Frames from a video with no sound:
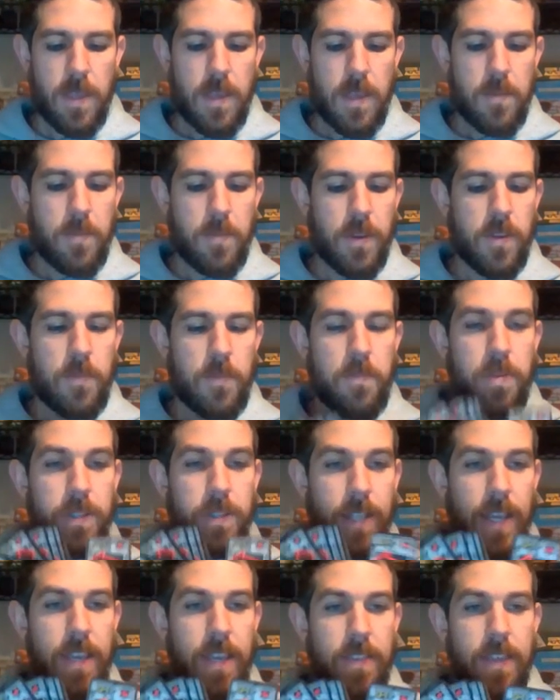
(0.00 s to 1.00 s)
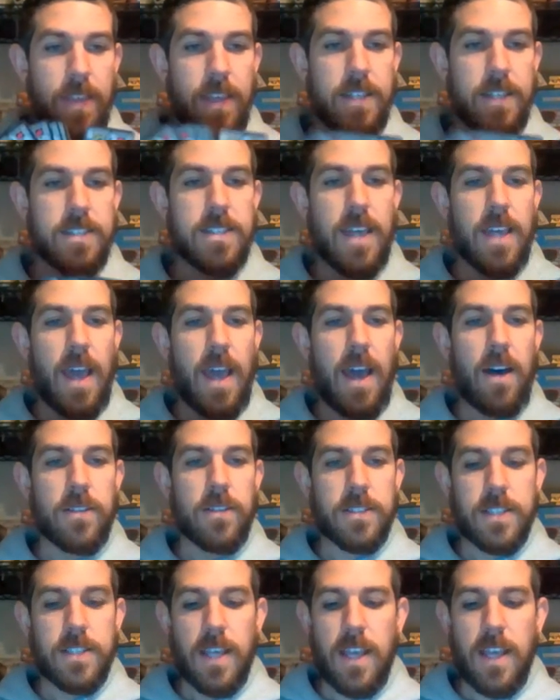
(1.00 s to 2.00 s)
But you play these
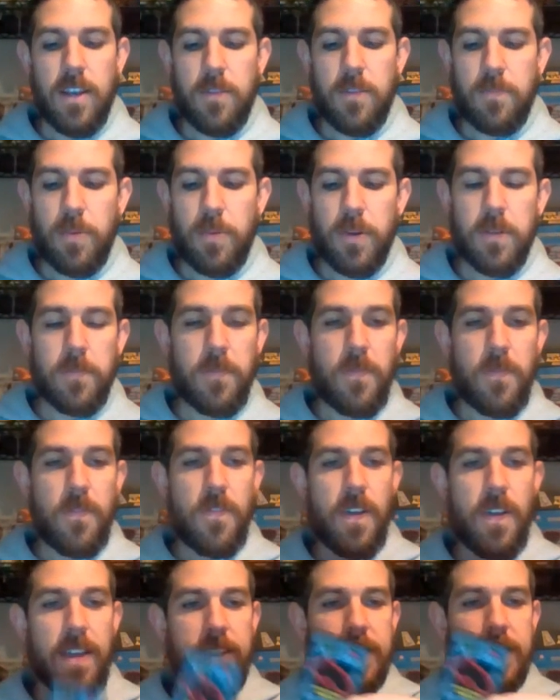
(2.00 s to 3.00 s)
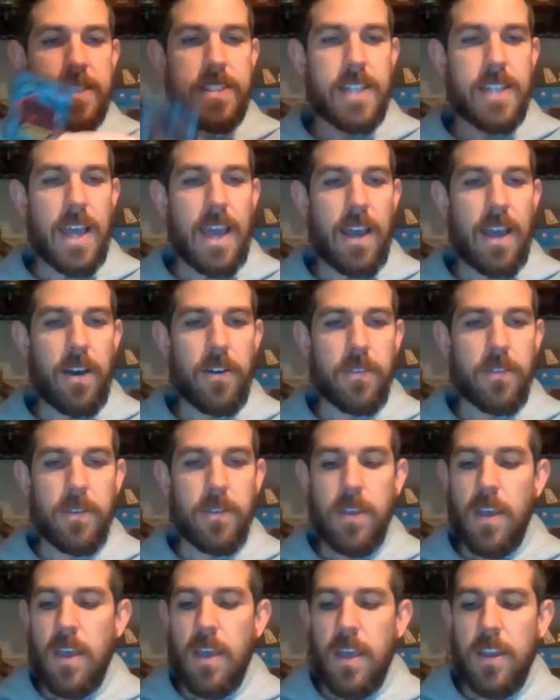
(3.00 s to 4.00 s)
out and you put them face down,
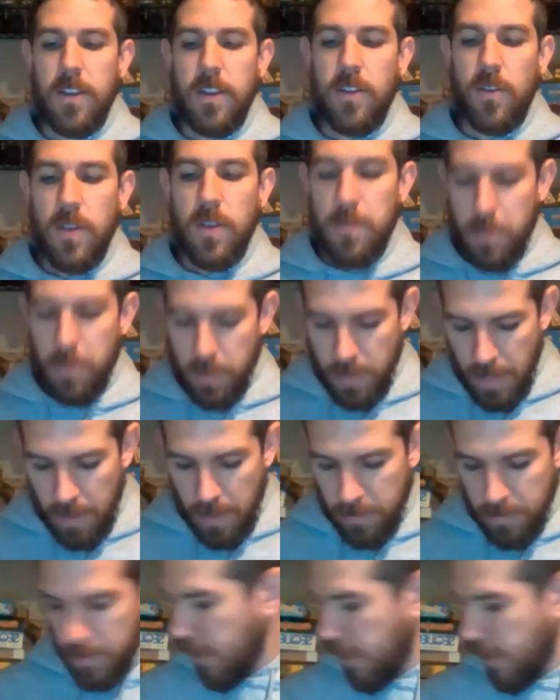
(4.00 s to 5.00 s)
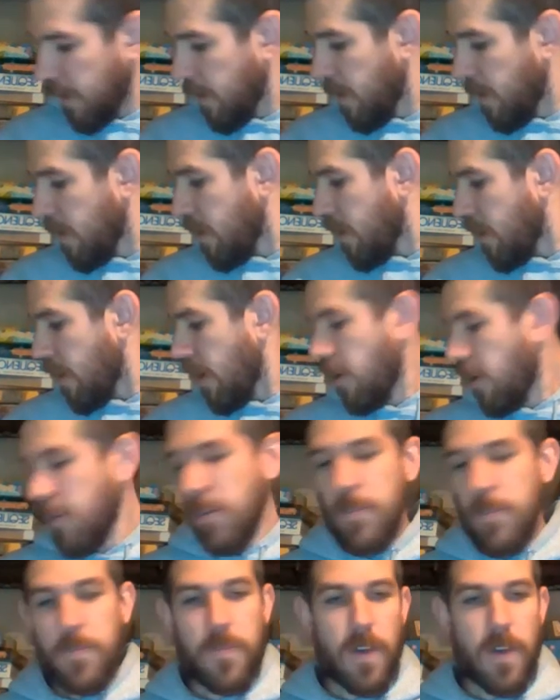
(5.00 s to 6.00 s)
and you can only put out like, I don't
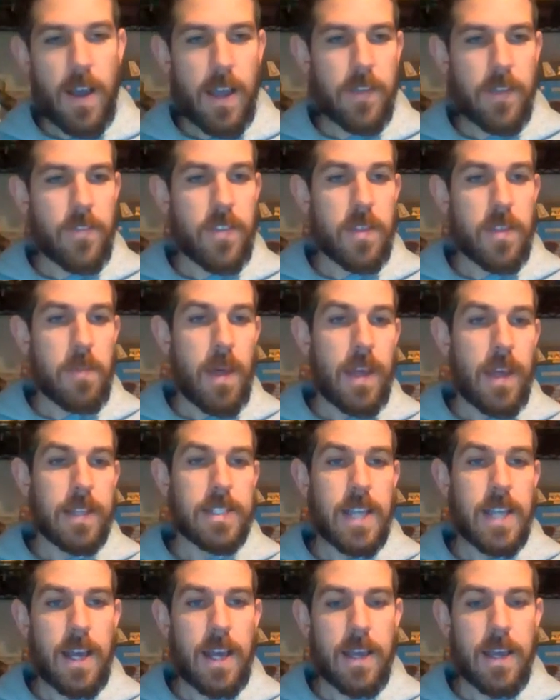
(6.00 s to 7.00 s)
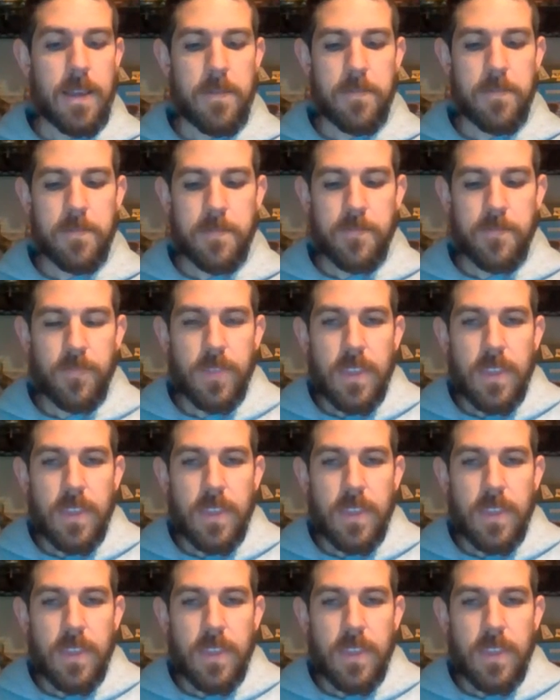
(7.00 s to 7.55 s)
know, 5 of them at a time.